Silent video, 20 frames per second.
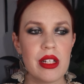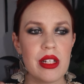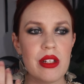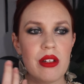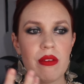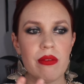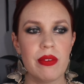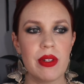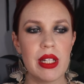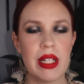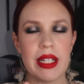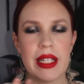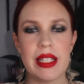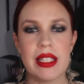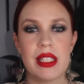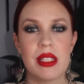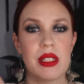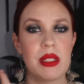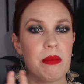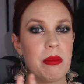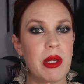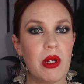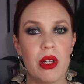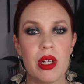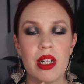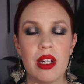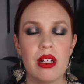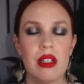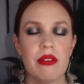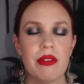You don't feel like it's
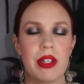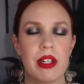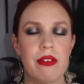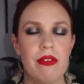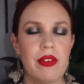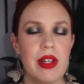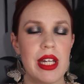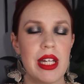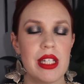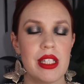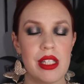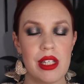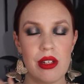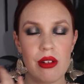smearing all over your face.